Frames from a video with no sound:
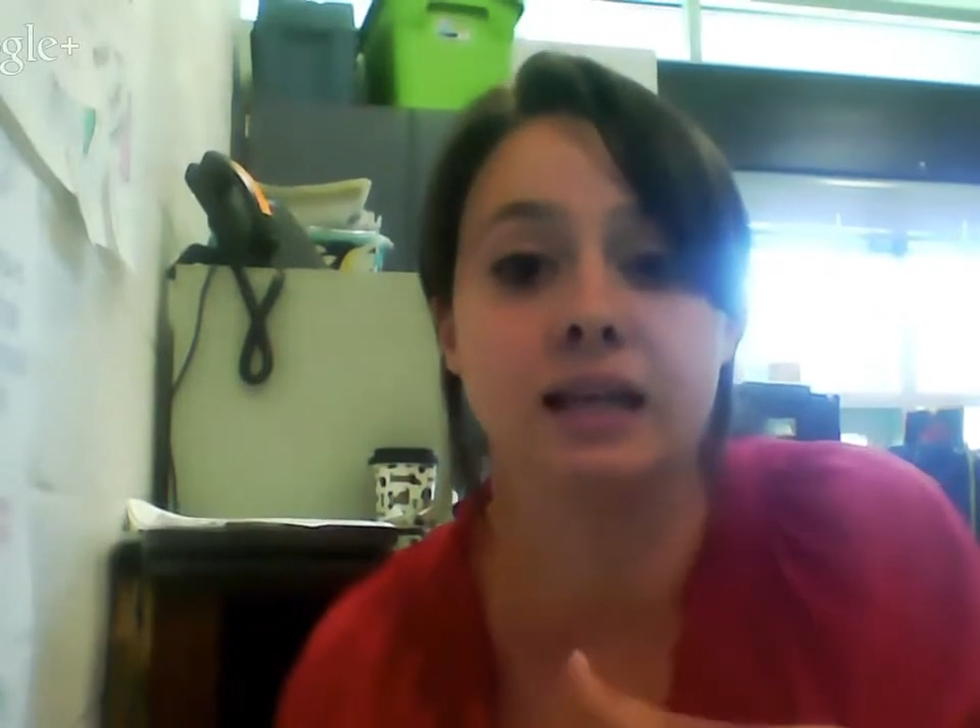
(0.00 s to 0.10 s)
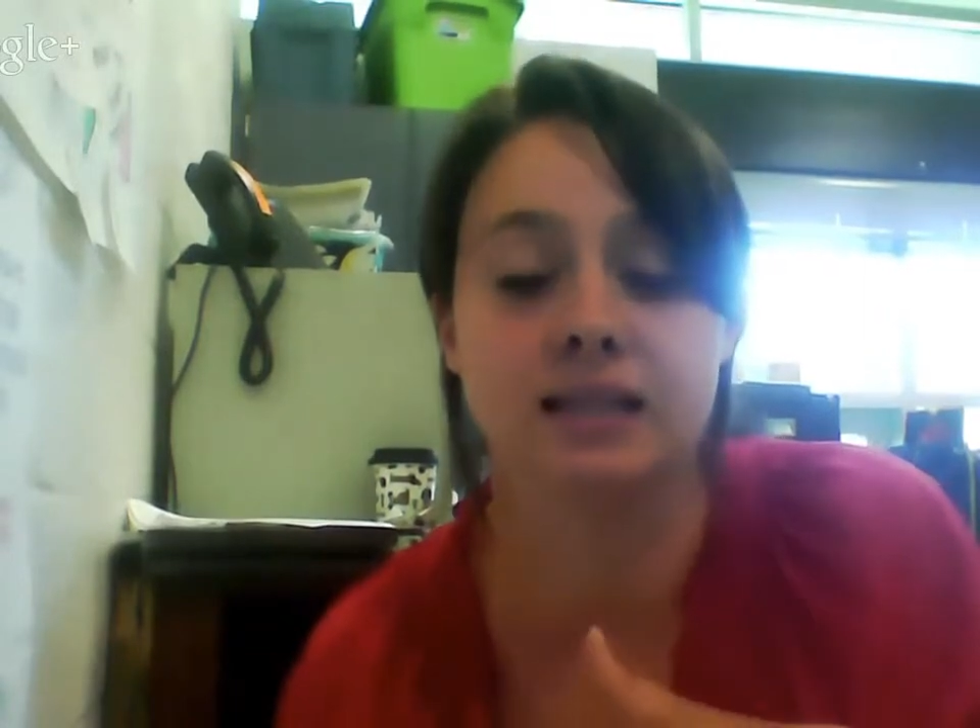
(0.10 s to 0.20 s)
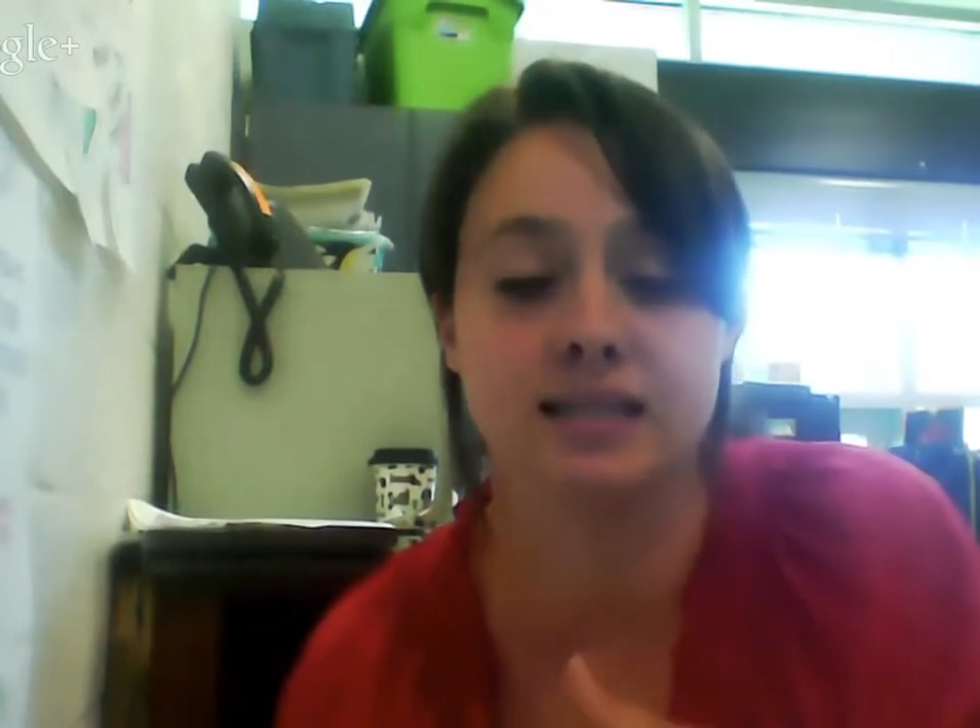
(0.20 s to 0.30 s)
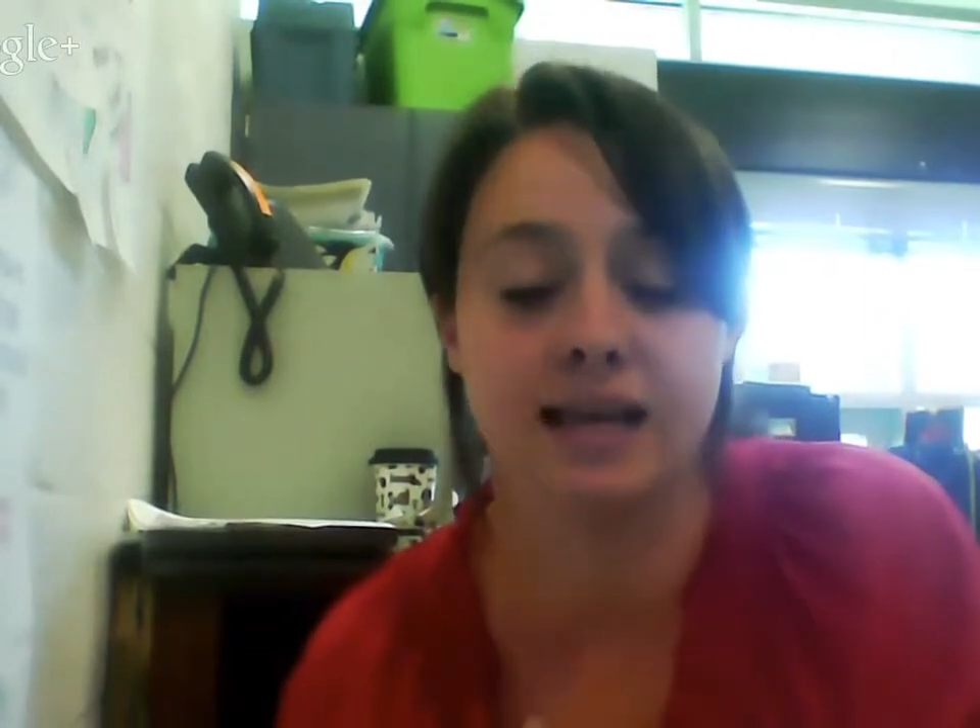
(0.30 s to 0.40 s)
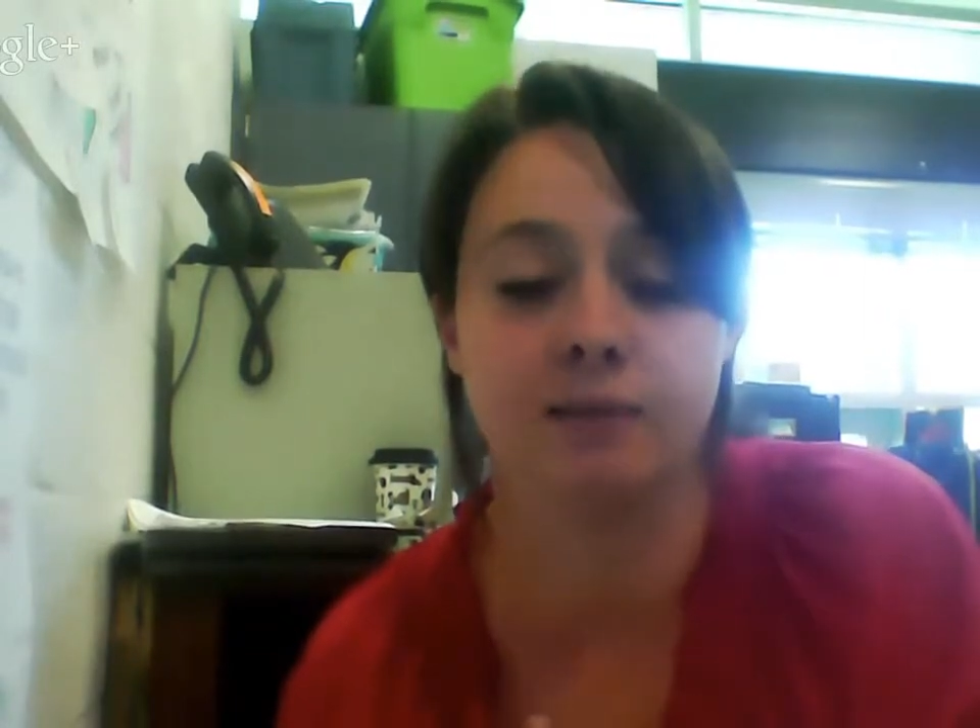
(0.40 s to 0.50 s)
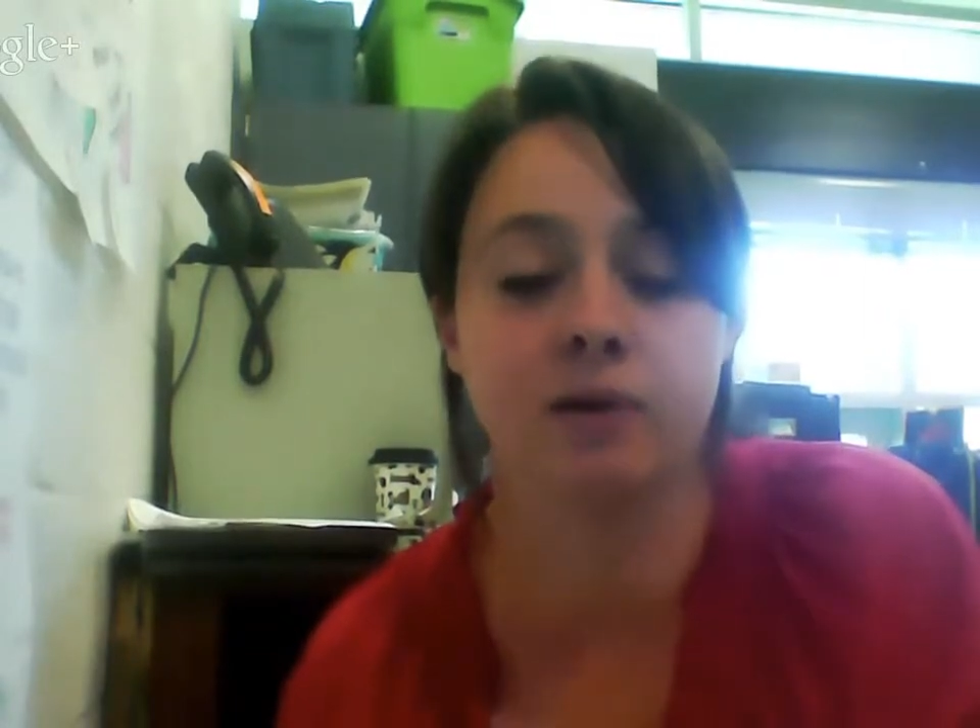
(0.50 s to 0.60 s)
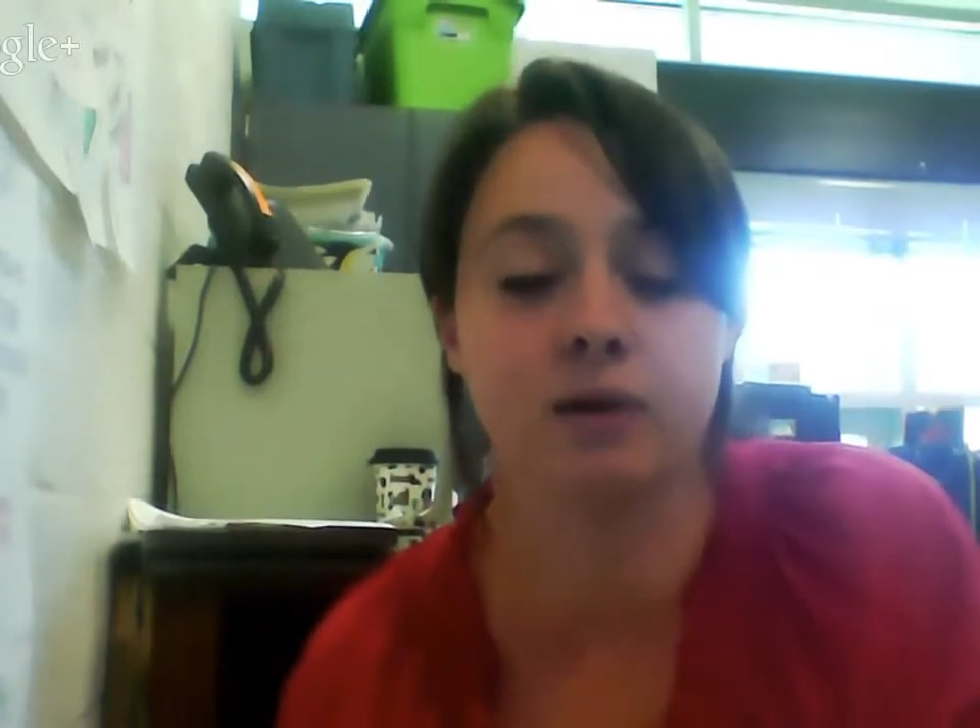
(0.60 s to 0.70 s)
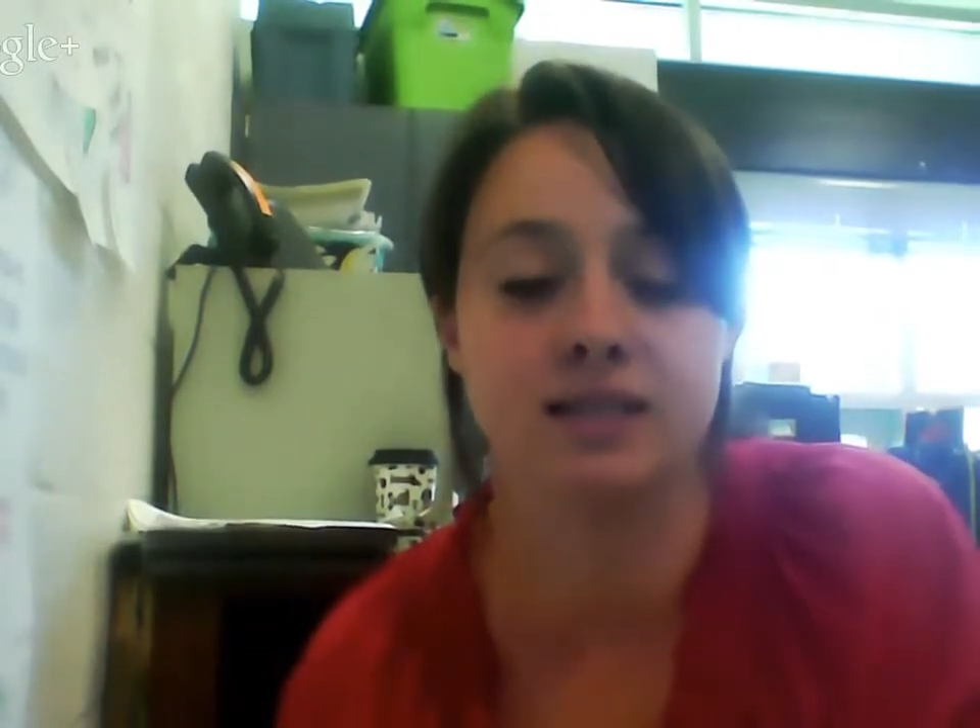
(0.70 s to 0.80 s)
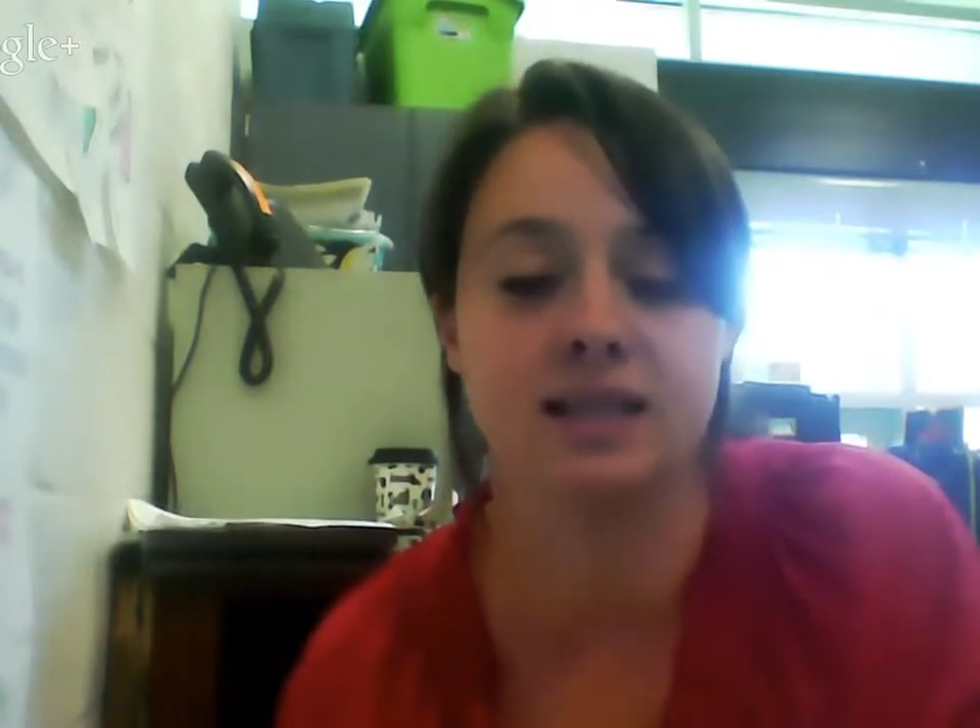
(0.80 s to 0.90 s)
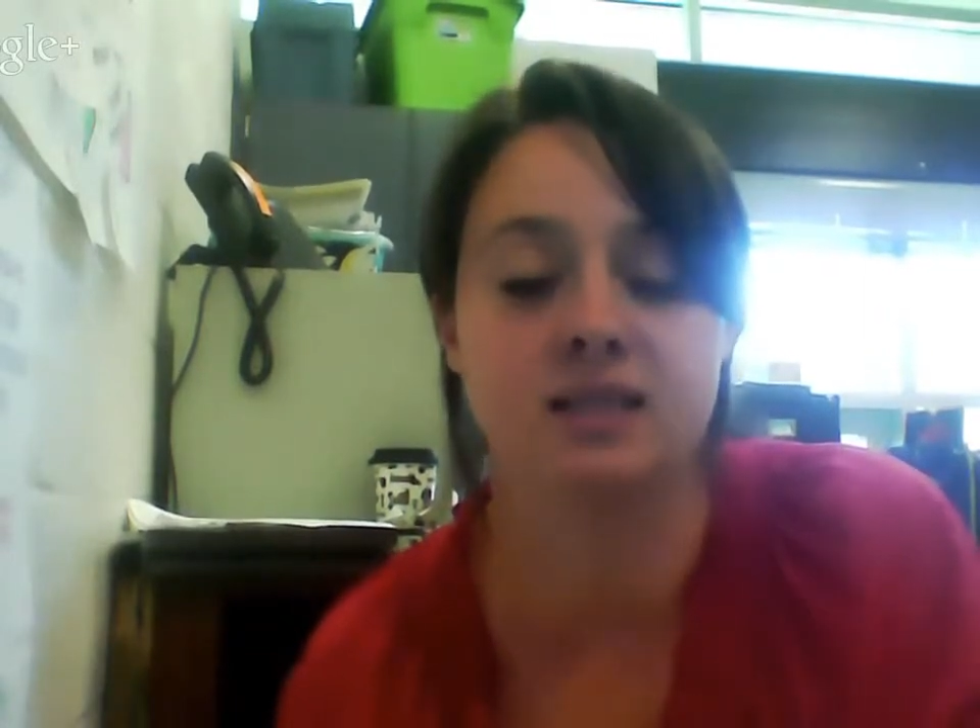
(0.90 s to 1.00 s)
assignment or
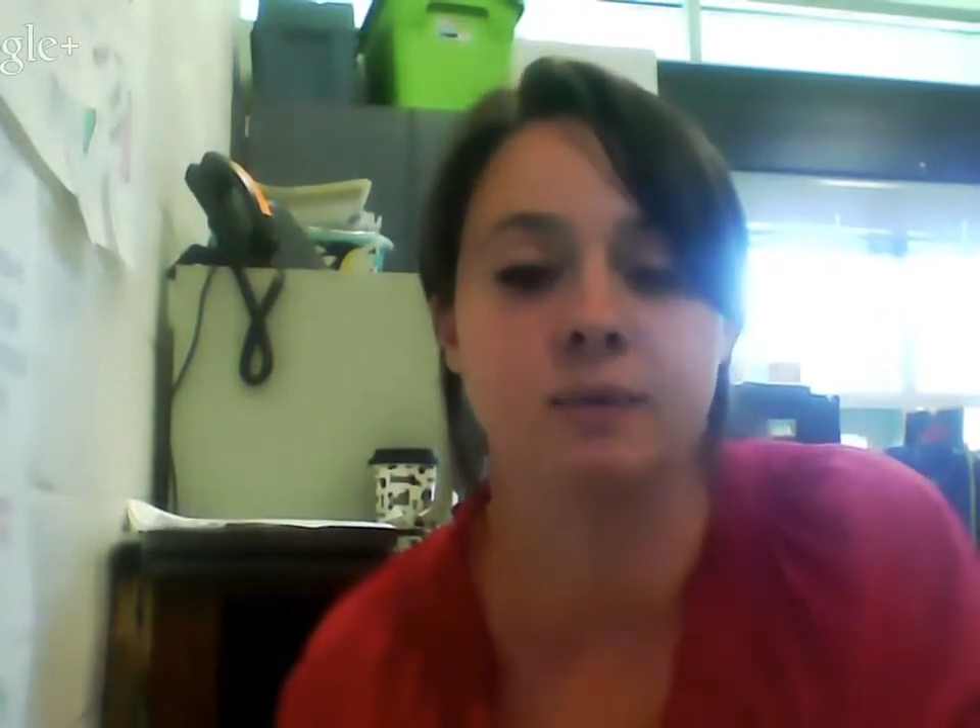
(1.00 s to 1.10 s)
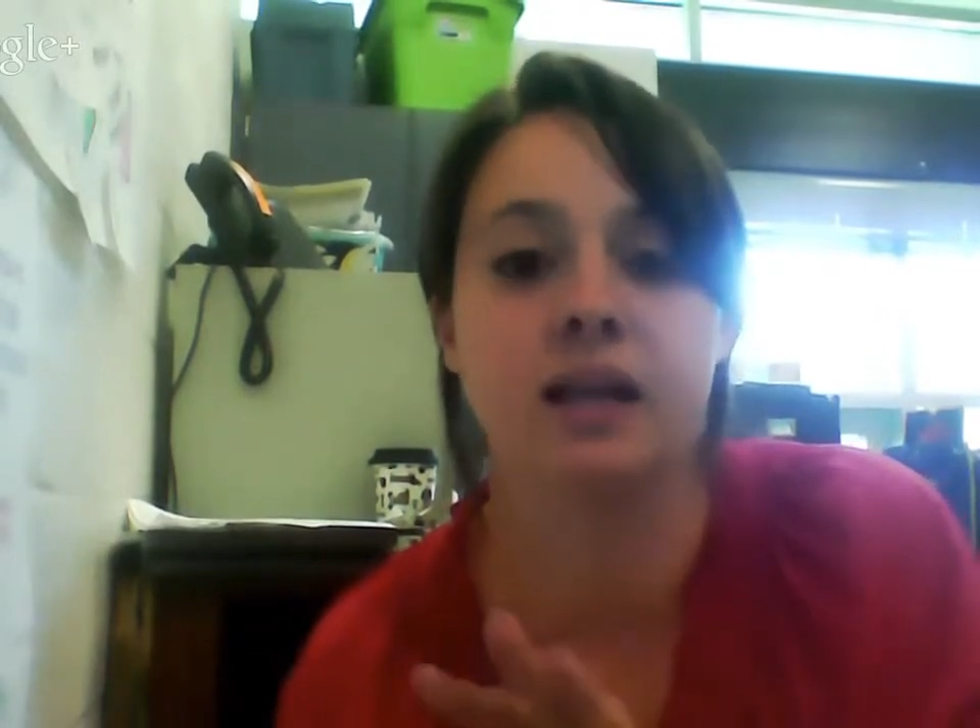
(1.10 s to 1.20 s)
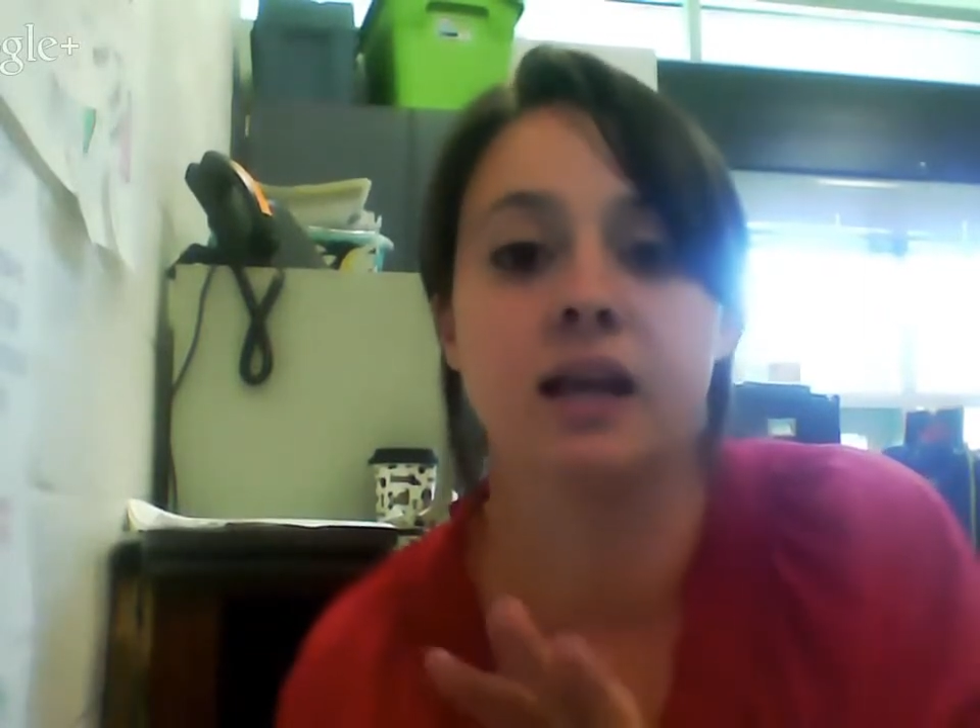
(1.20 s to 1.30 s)
assessment,